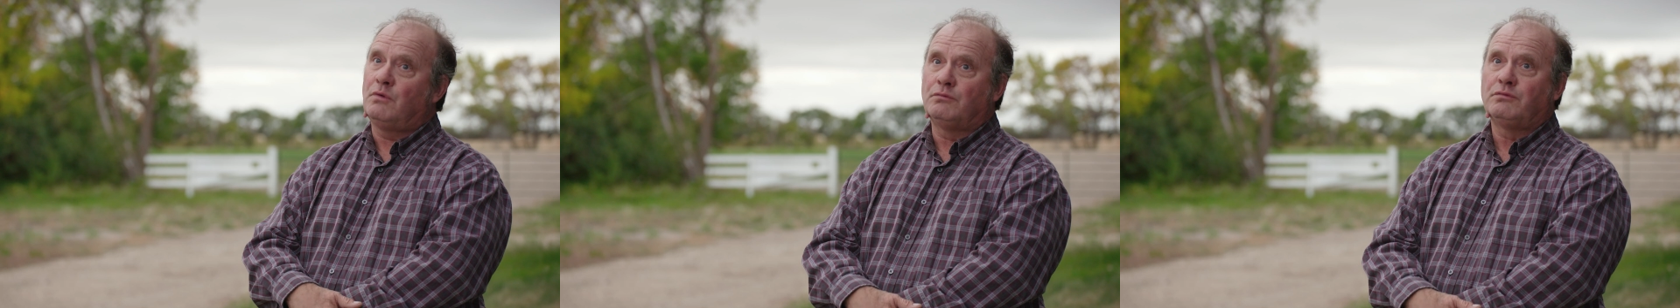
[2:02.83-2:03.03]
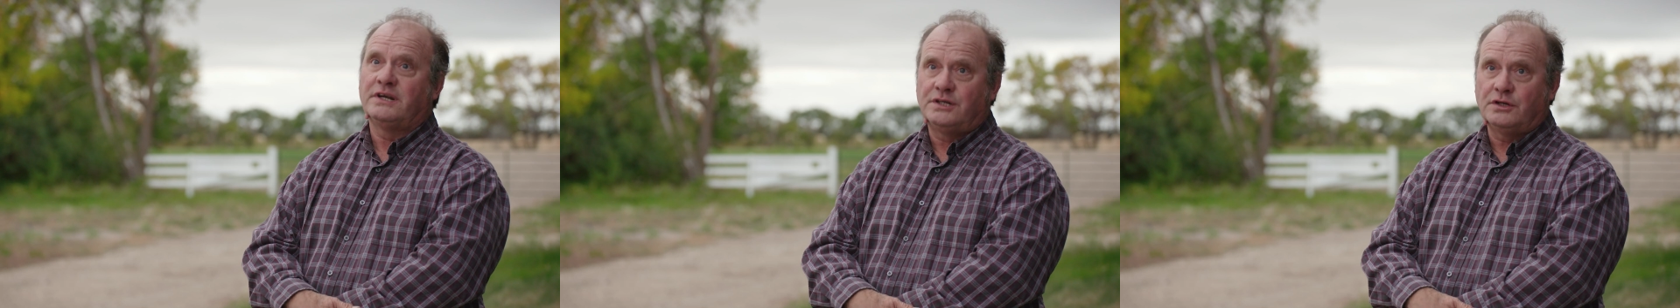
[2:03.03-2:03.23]

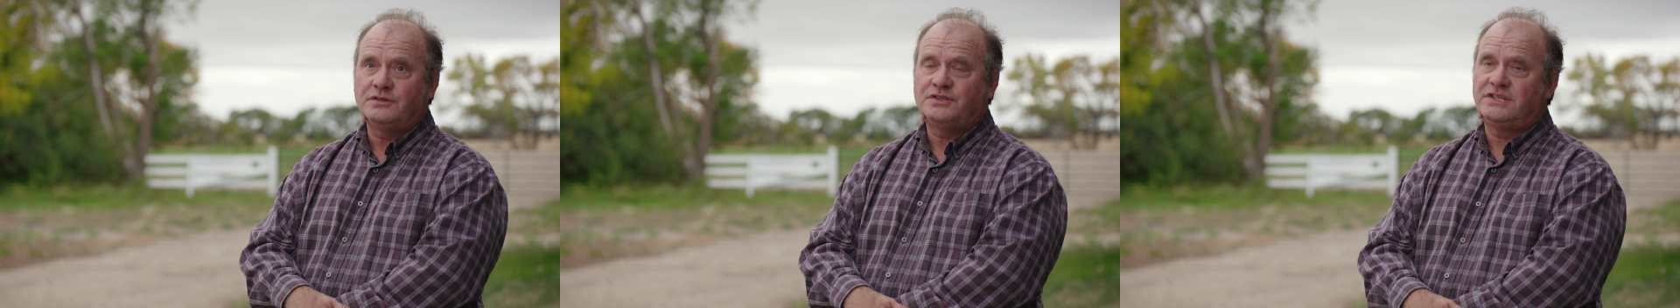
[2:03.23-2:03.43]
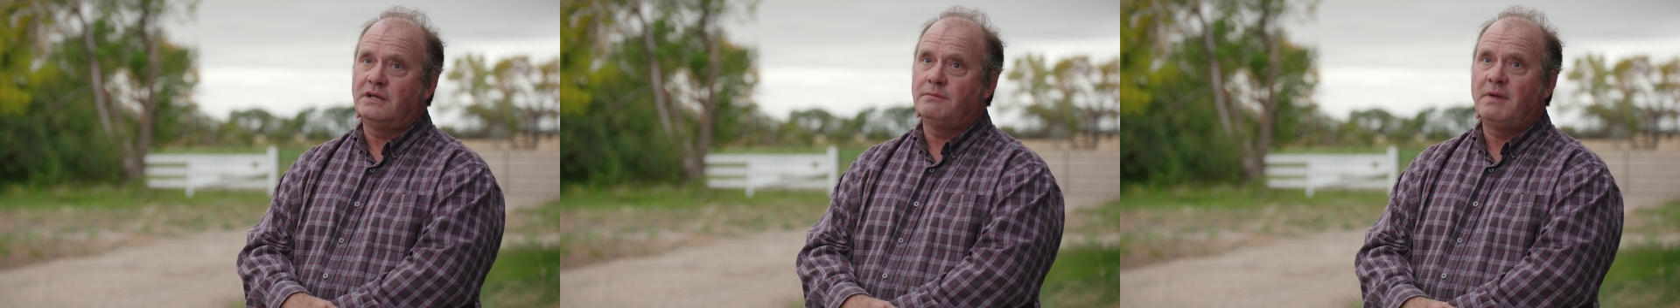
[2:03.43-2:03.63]
will
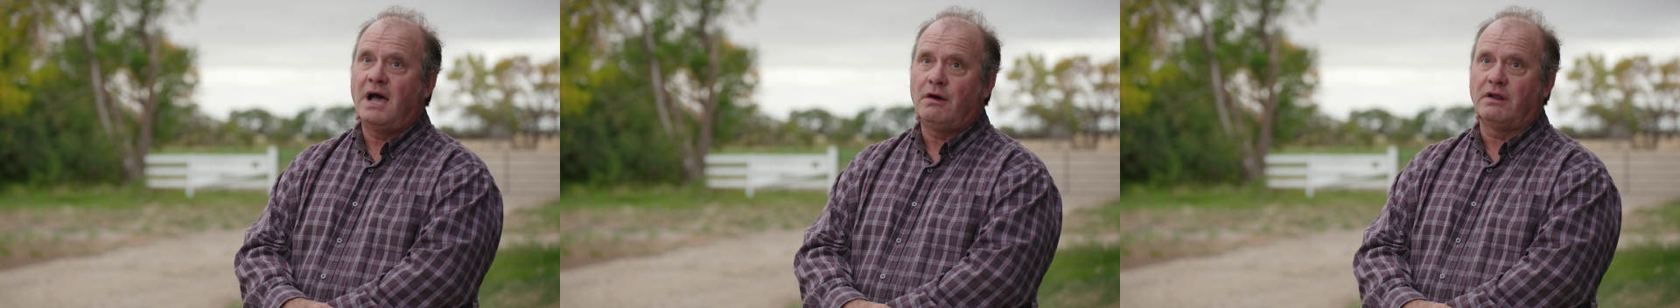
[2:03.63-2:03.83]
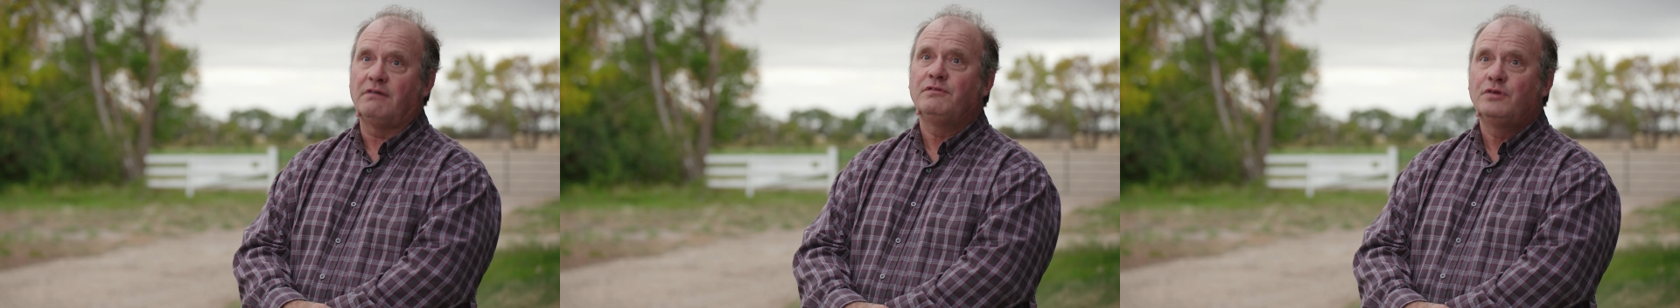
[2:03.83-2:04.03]
reduce the
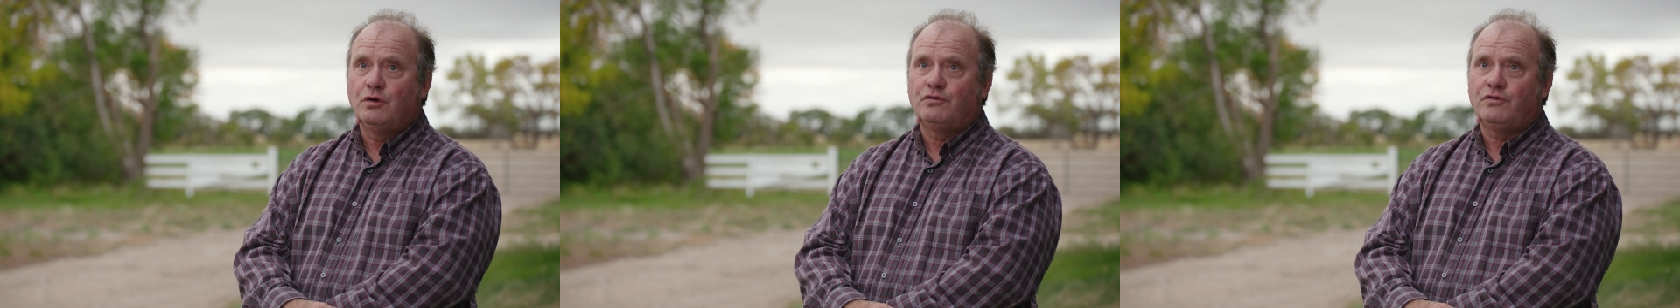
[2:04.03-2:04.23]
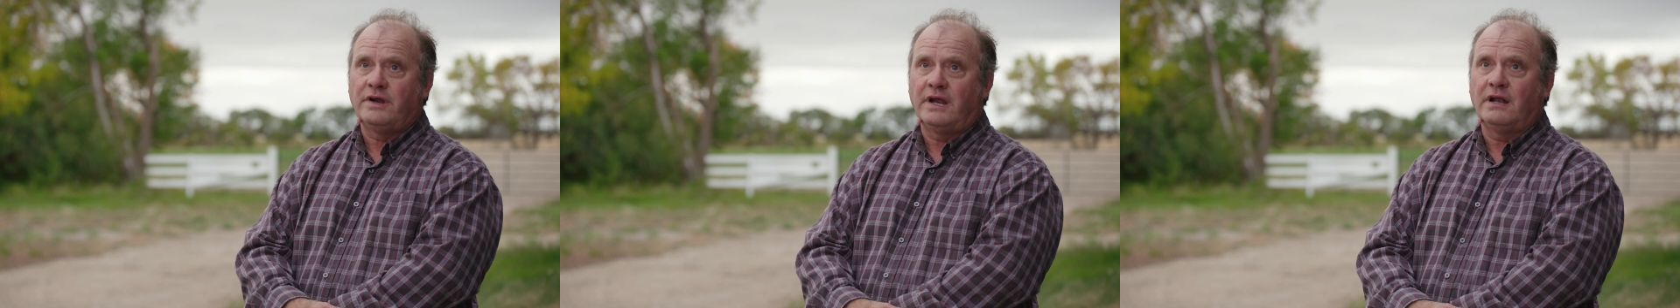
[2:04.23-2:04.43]
amount of
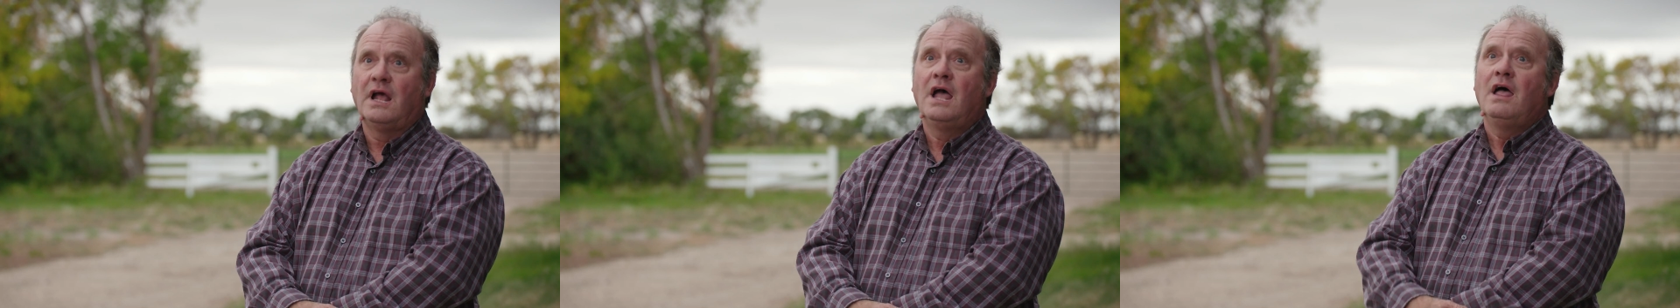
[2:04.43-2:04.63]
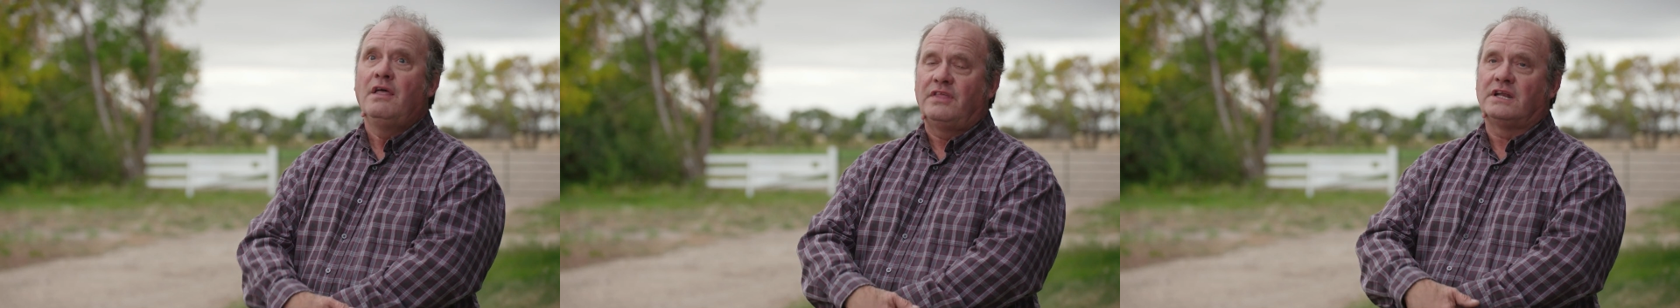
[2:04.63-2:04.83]
nutrient
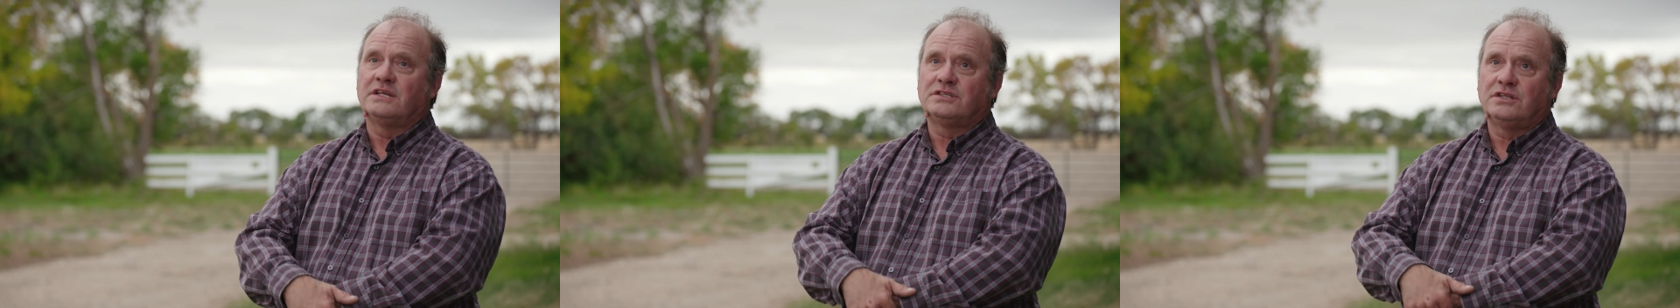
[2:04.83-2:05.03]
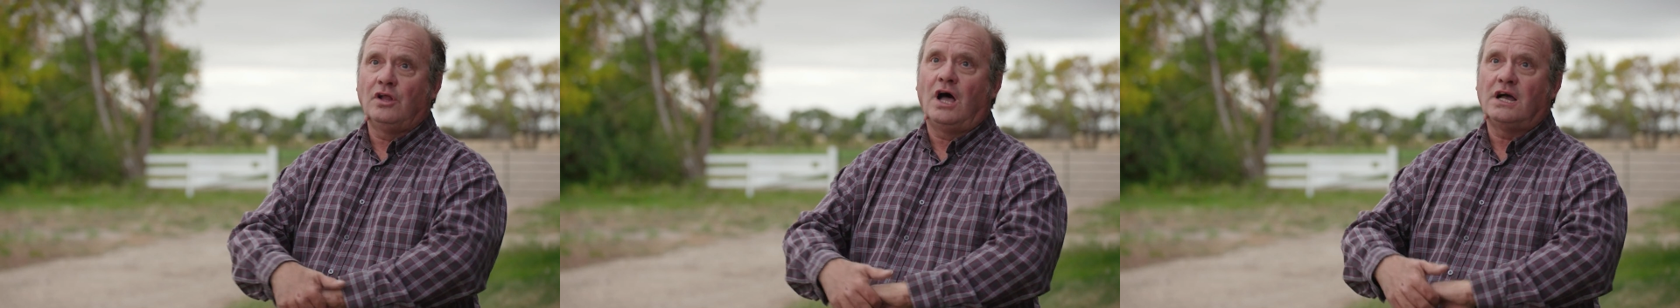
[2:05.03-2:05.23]
that
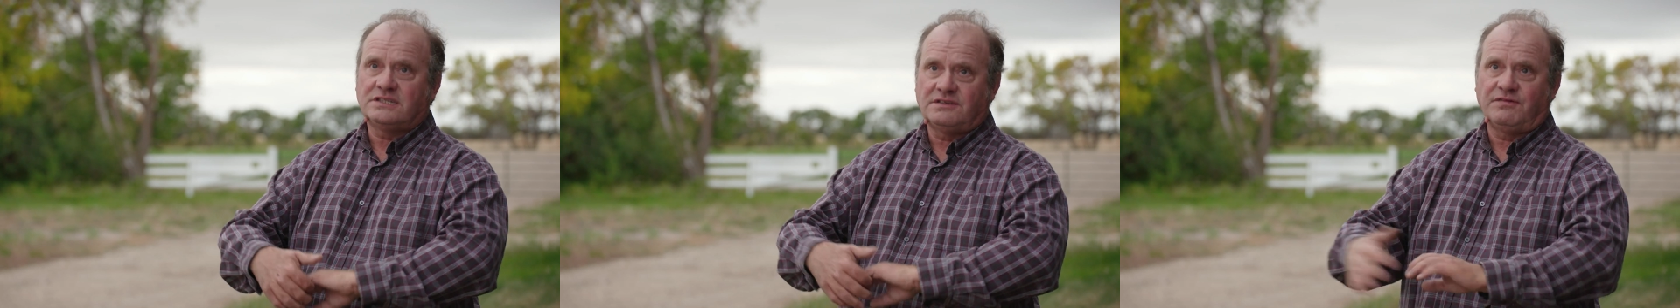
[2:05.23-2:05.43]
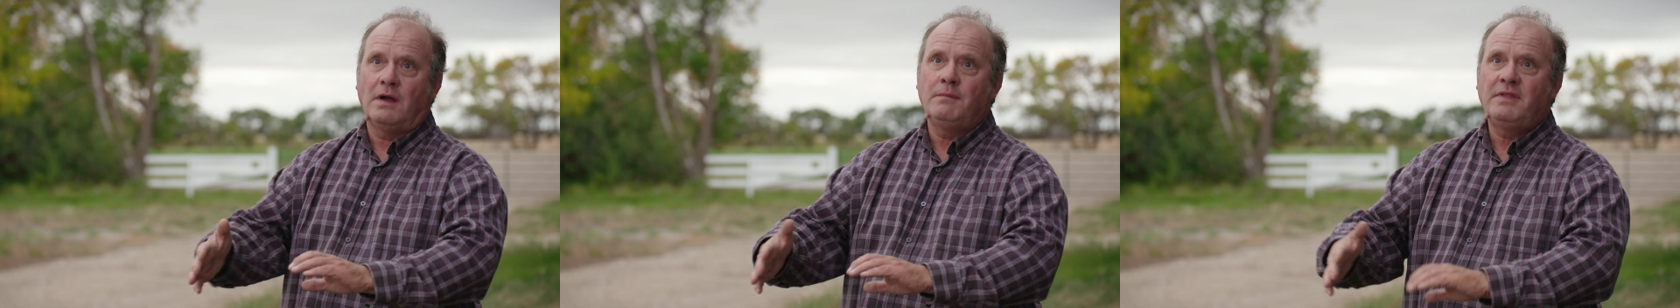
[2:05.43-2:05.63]
is
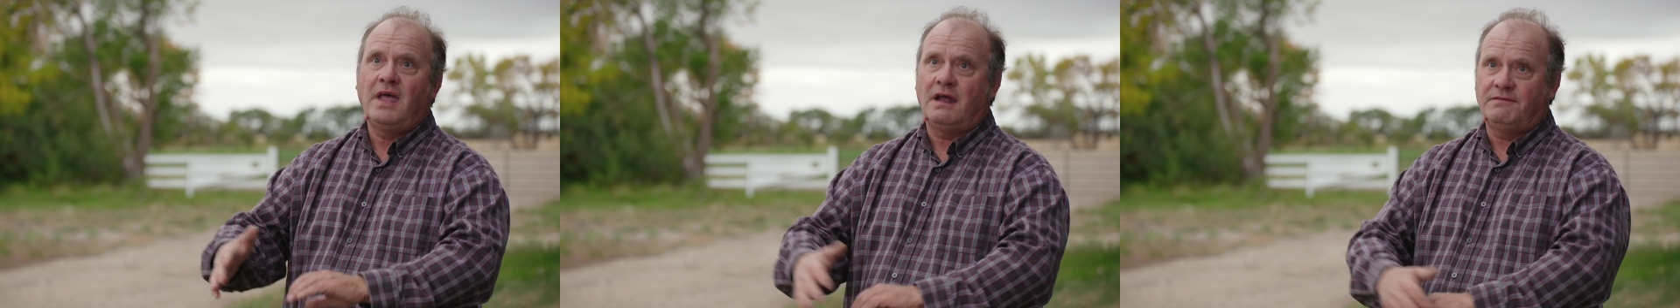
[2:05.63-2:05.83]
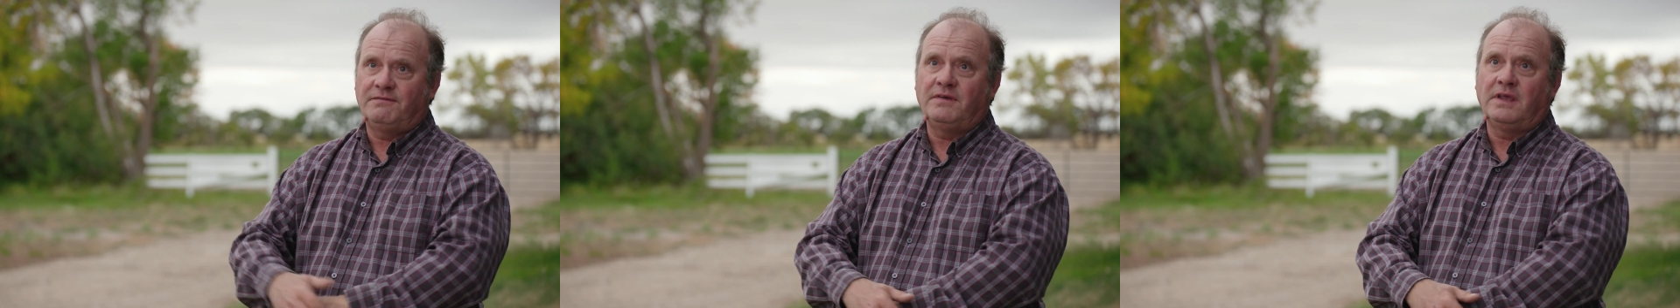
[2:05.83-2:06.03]
lost from
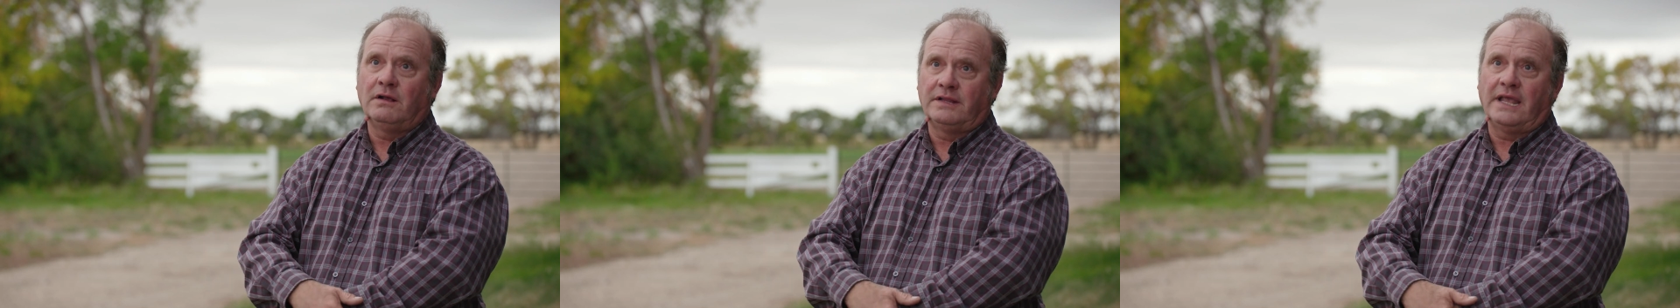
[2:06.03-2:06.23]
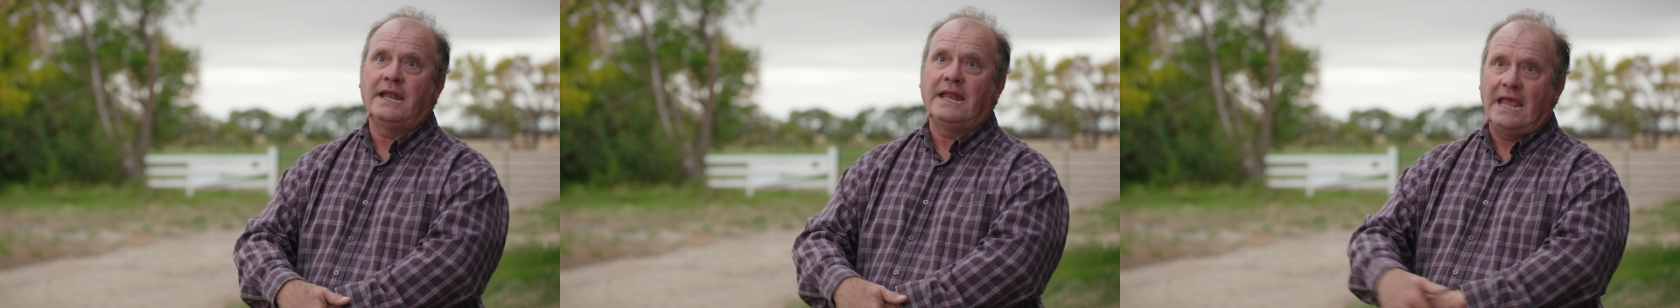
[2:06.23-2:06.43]
that field and